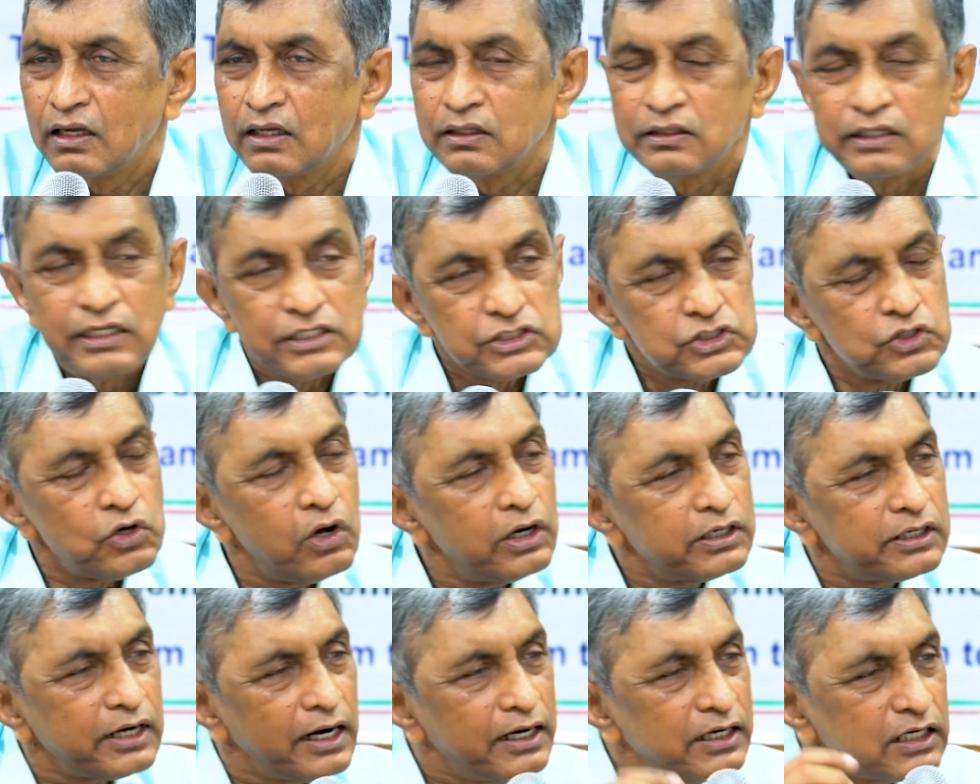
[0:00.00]
There is
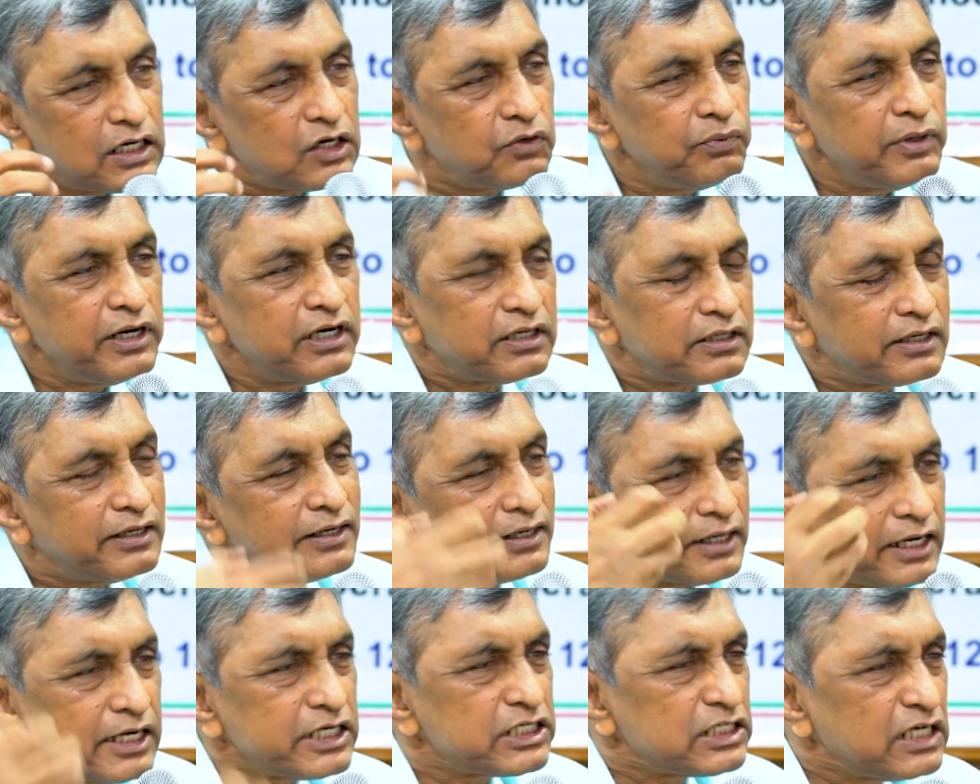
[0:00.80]
not adequate
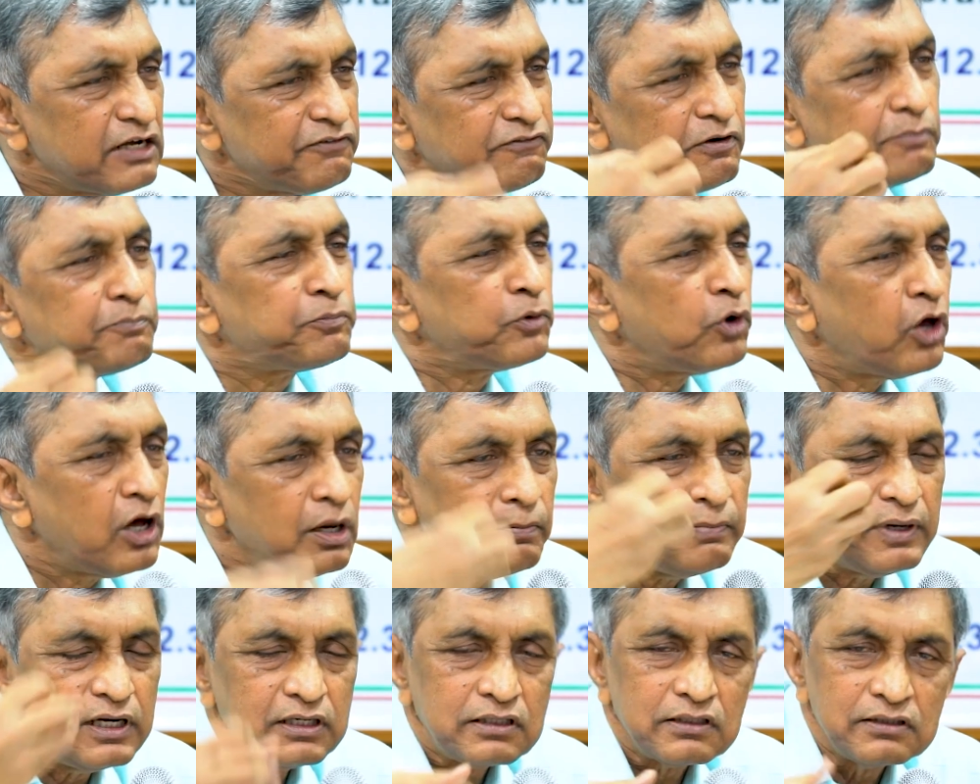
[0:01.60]
creation of
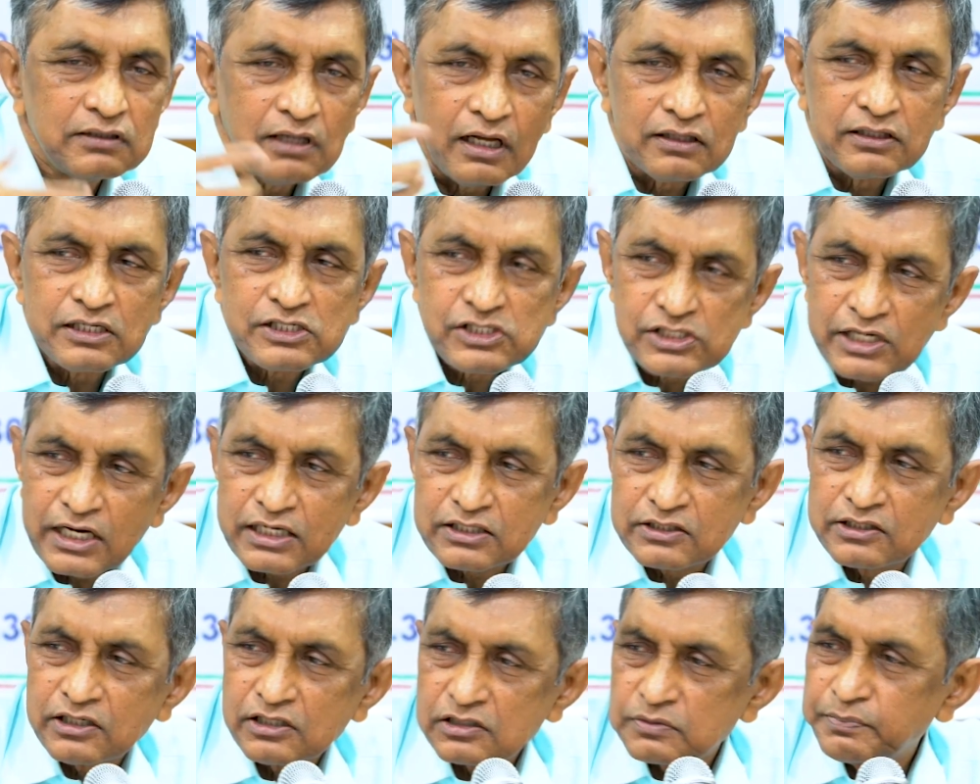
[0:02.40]
employment in the other
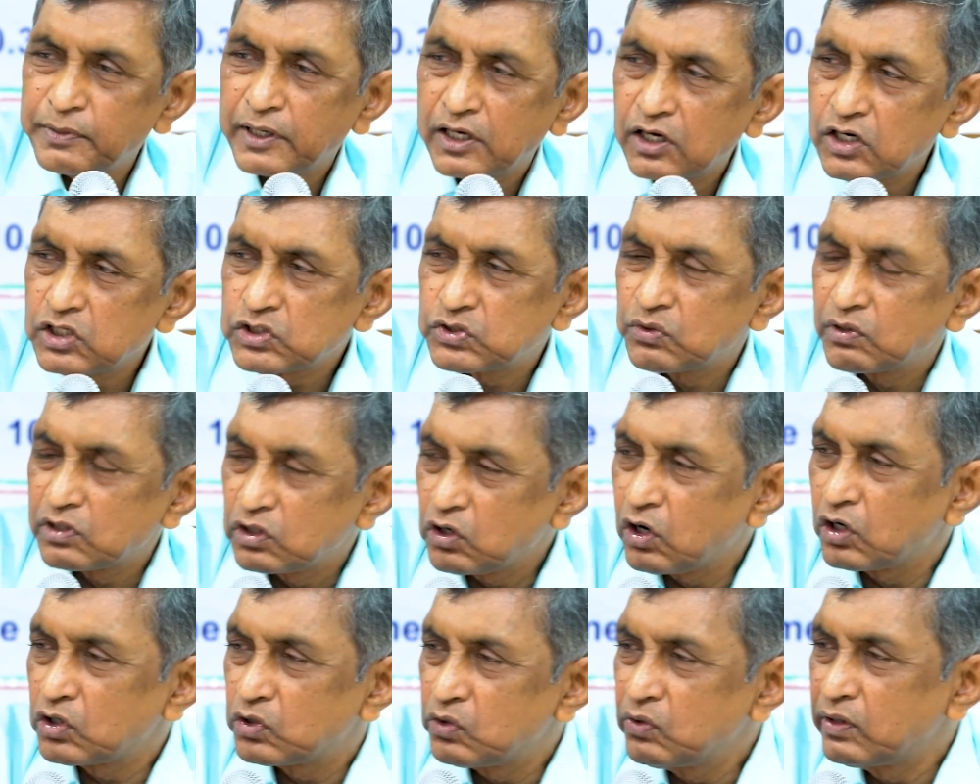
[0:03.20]
sectors because you are
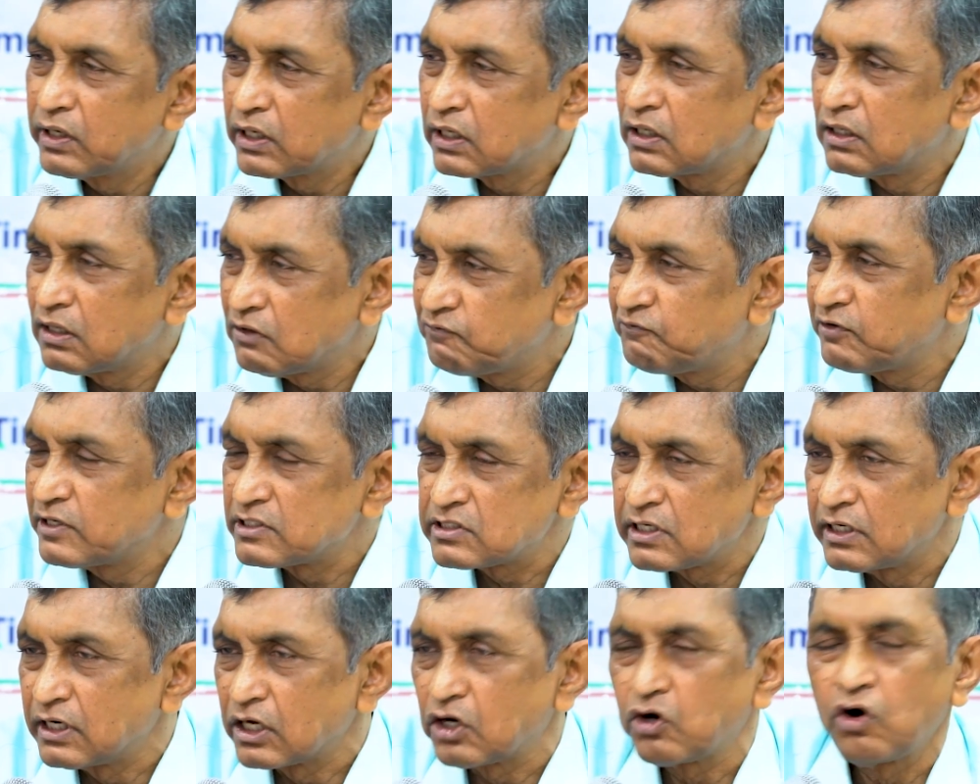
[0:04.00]
not doing enough
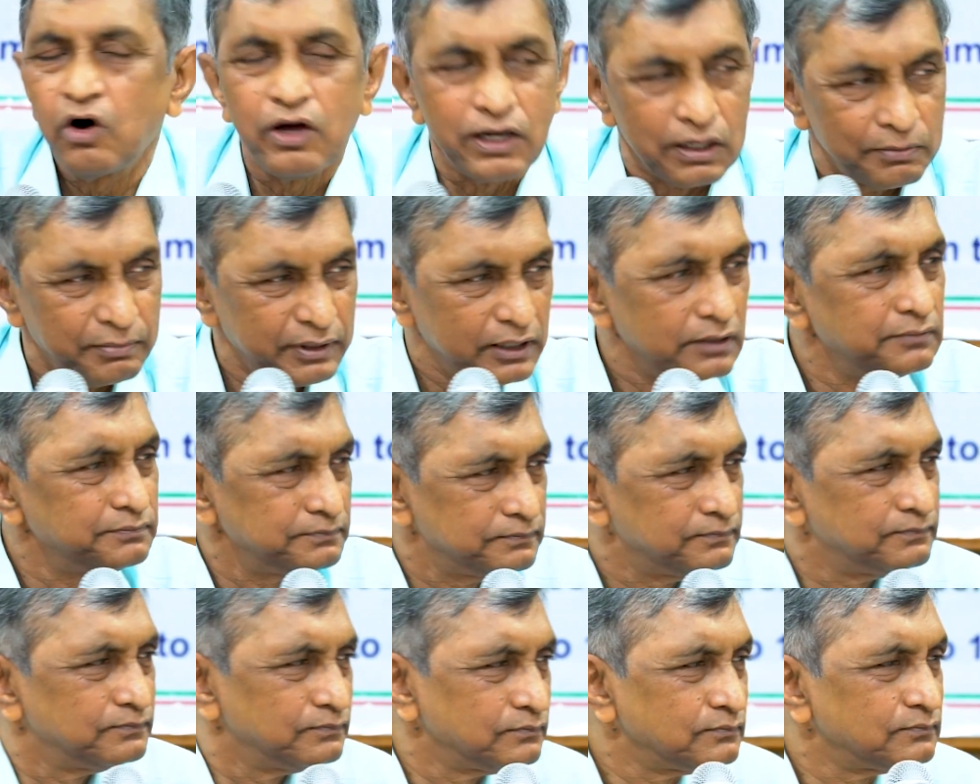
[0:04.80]
as an economy.
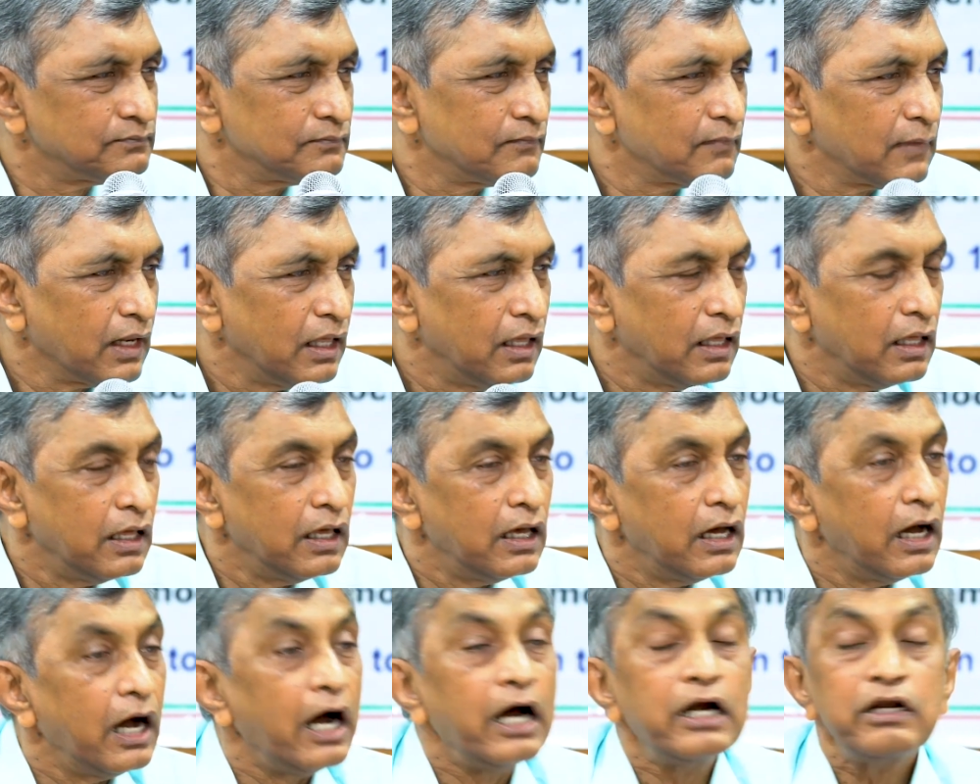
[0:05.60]

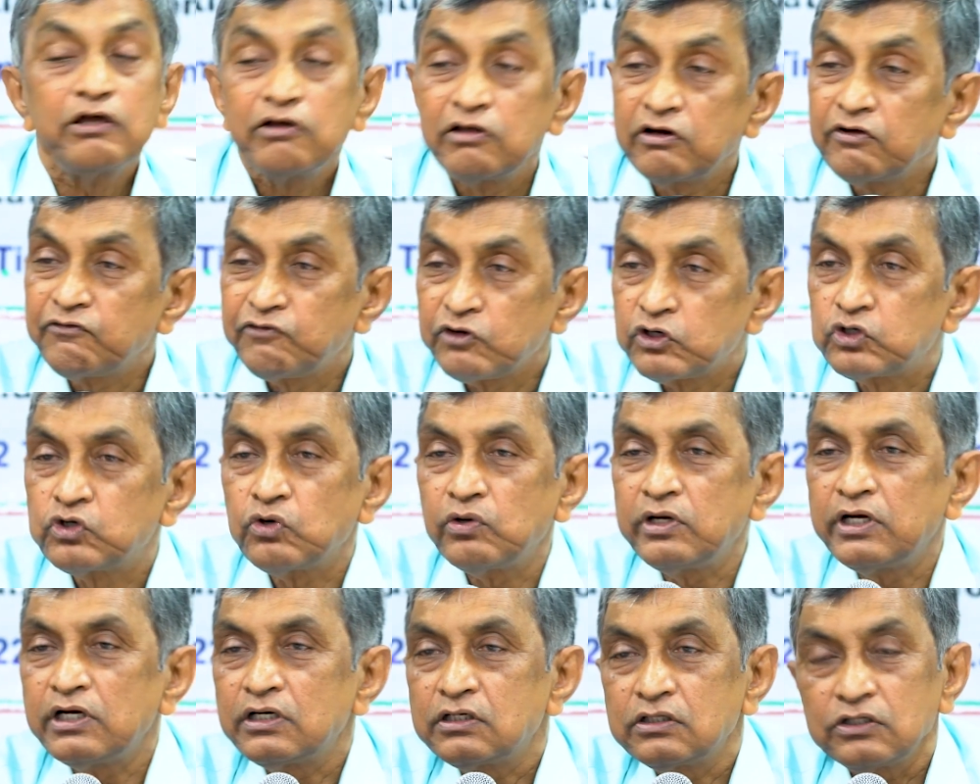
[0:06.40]
And even if you
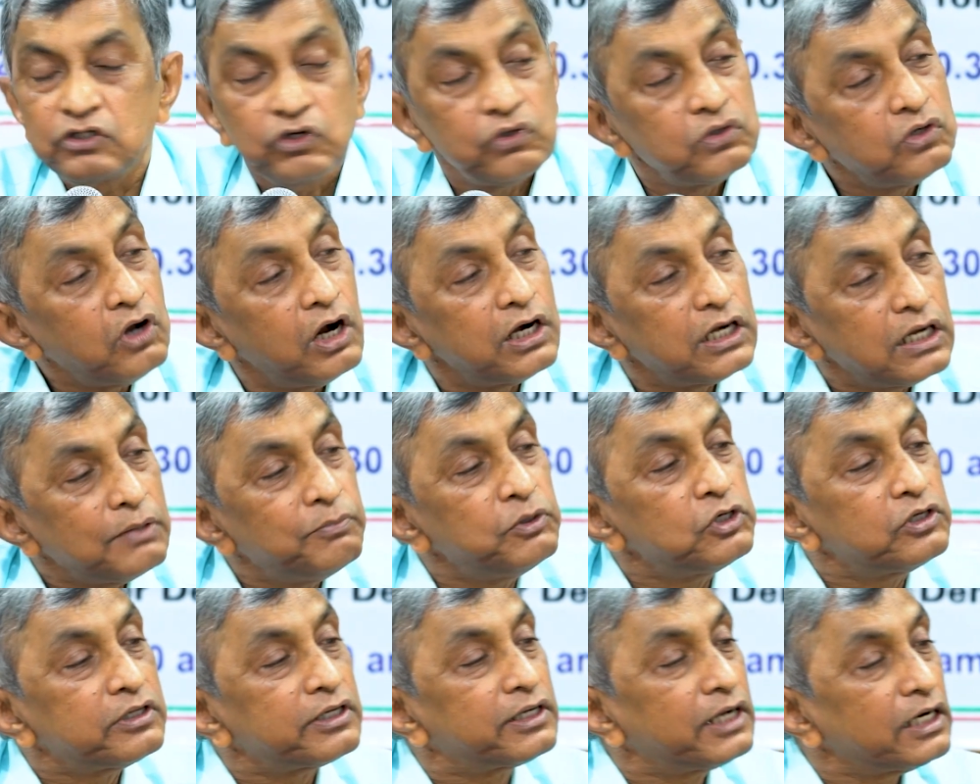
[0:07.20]
do it, you are not
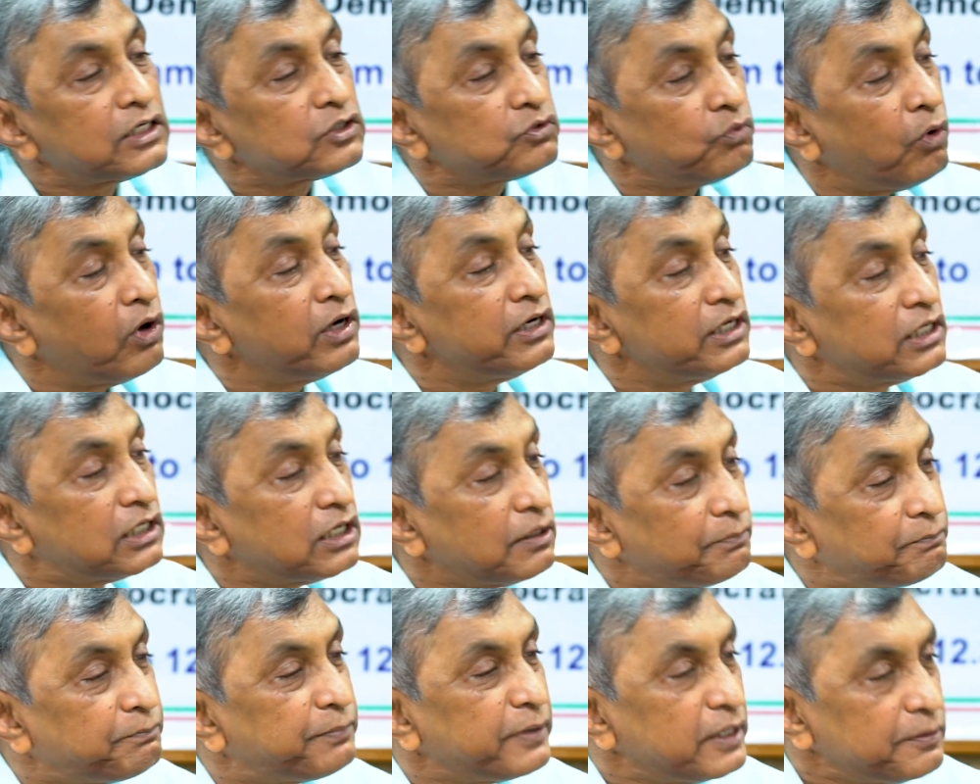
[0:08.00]
able to get
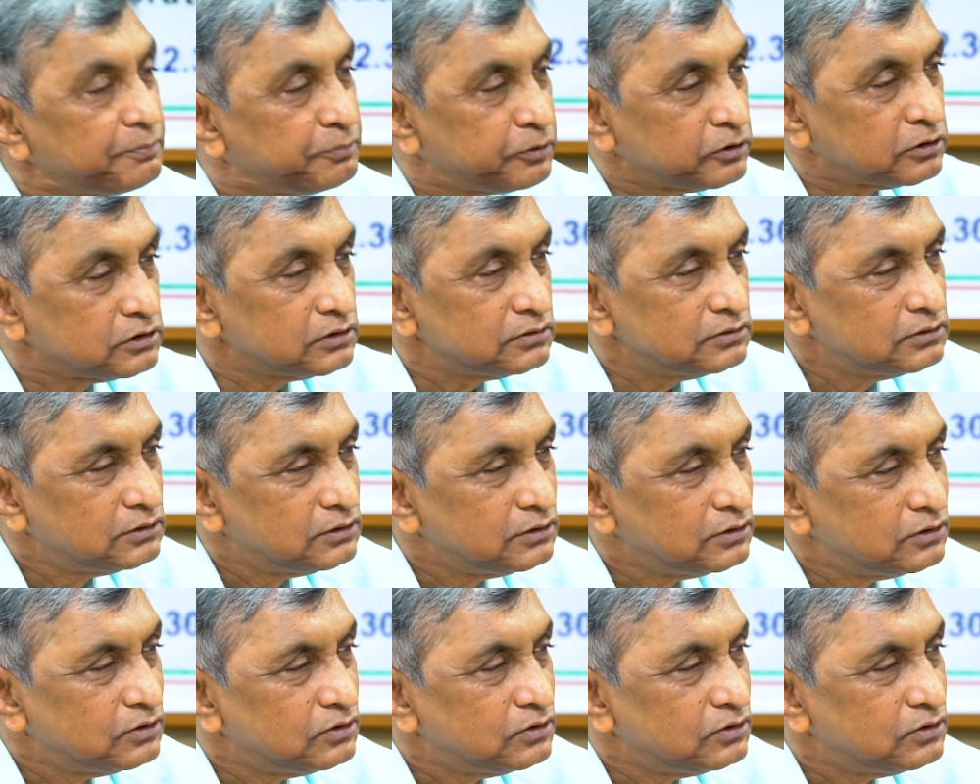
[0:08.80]
quality people